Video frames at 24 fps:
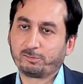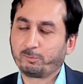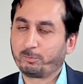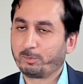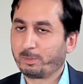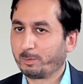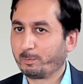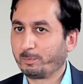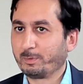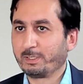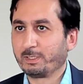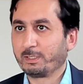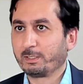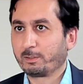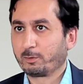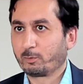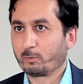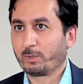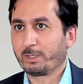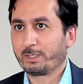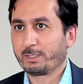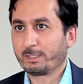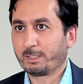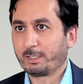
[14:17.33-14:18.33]
will be
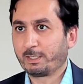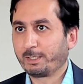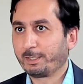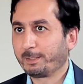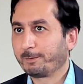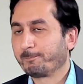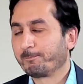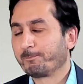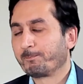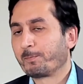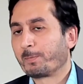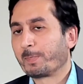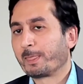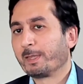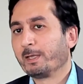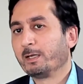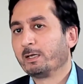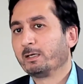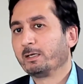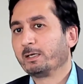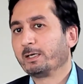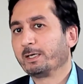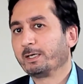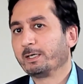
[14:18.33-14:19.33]
quite high.
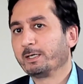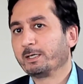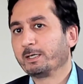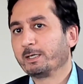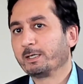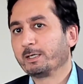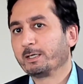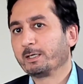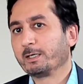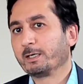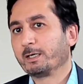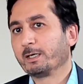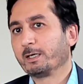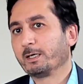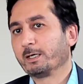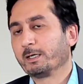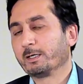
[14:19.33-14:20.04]
In